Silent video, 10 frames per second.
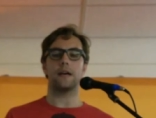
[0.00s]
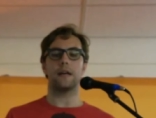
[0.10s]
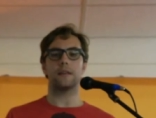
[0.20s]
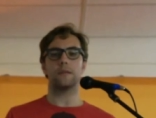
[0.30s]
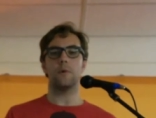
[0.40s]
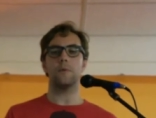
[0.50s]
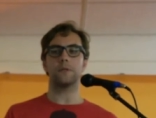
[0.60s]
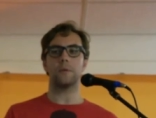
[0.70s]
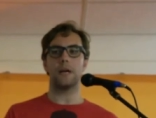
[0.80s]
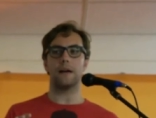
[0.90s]
at, the
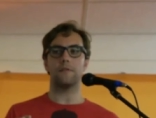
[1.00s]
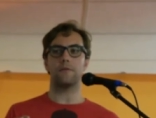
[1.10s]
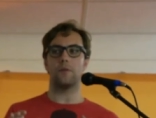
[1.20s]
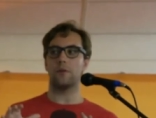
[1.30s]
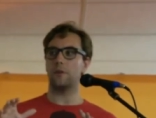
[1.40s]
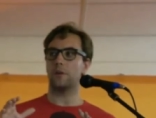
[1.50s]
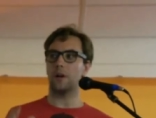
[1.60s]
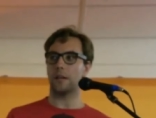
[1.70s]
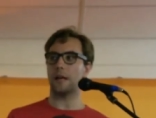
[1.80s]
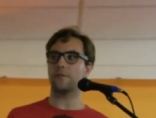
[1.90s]
moment, we have a
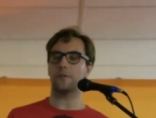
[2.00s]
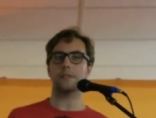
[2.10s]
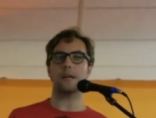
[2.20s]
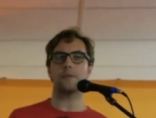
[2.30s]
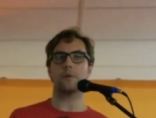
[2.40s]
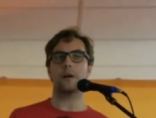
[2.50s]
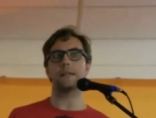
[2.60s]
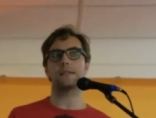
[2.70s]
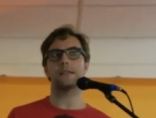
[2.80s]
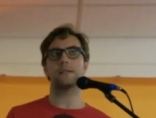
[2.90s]
lot of free software, and
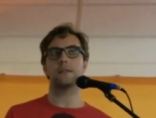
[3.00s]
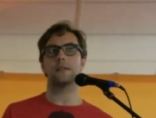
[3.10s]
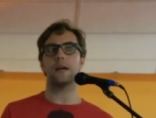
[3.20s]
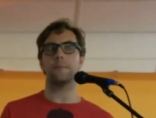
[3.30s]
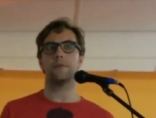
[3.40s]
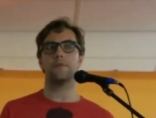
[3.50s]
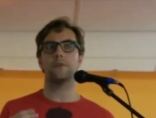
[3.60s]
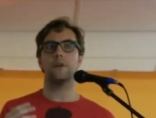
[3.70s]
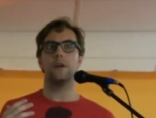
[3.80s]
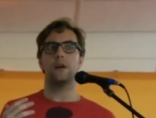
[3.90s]
it sits on top of
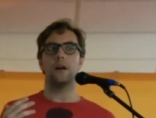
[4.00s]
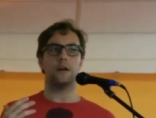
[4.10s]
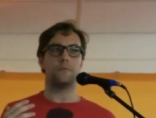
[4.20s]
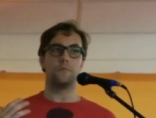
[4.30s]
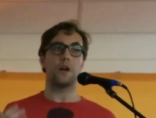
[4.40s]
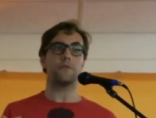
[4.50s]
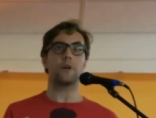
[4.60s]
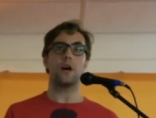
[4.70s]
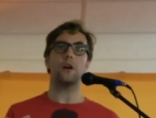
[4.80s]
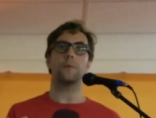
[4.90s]
um, non
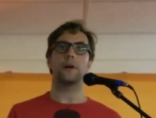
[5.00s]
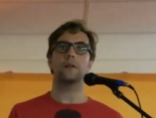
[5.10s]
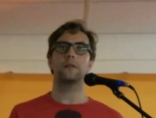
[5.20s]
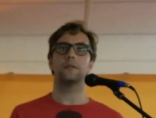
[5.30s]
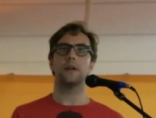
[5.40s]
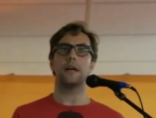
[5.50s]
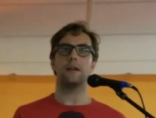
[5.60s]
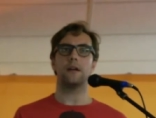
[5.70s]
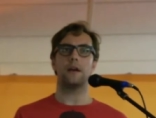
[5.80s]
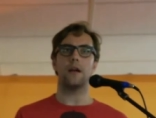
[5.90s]
free hardware. And
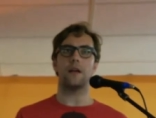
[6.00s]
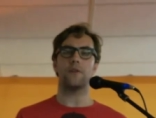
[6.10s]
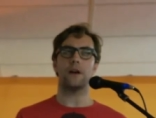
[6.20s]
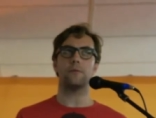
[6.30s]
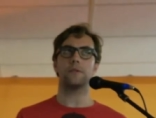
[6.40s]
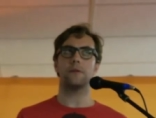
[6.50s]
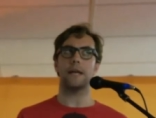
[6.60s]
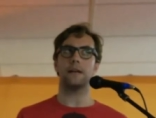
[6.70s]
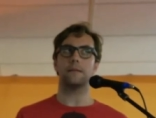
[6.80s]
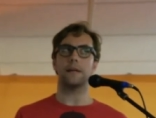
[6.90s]
if I was a
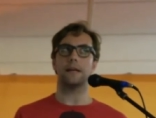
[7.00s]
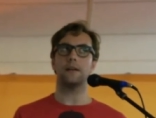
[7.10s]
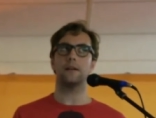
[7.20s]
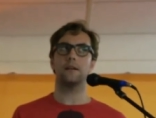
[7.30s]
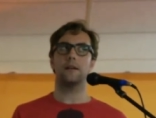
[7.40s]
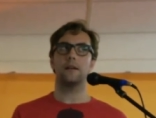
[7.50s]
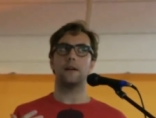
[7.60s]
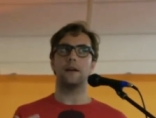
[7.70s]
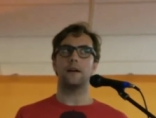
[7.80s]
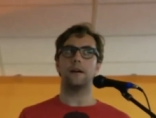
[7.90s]
betting man,
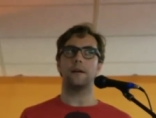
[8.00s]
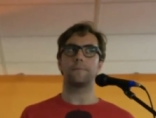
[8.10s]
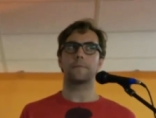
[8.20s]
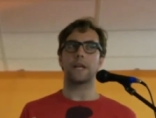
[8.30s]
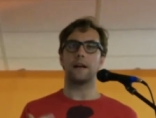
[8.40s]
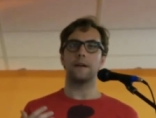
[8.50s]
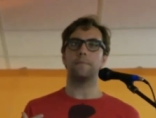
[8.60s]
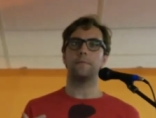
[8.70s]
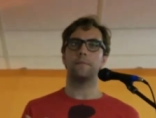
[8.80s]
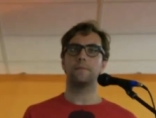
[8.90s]
um, and I
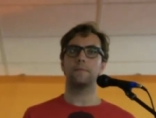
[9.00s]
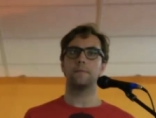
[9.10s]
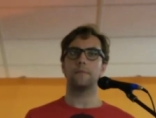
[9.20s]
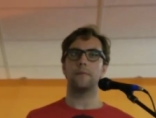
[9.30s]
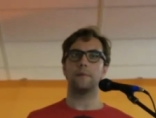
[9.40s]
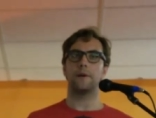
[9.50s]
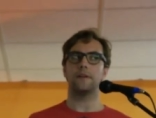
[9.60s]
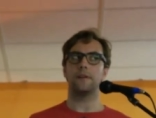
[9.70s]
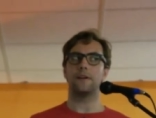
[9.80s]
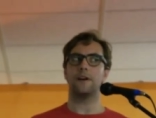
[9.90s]
am
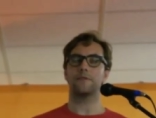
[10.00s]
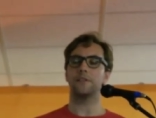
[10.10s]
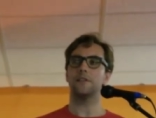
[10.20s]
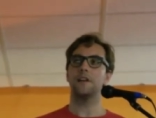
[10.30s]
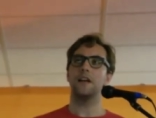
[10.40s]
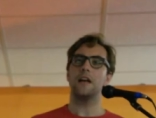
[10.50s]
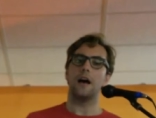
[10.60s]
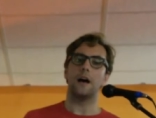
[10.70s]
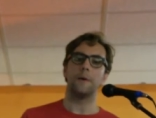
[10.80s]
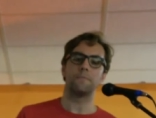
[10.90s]
often, um,